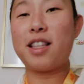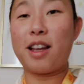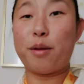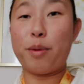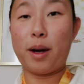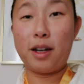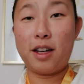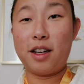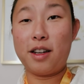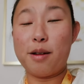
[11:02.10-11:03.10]
like
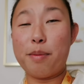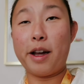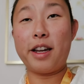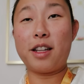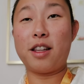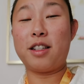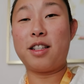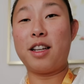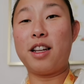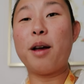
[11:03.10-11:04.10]
riding a bike and like
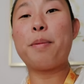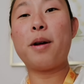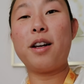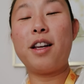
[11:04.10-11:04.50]
standing up on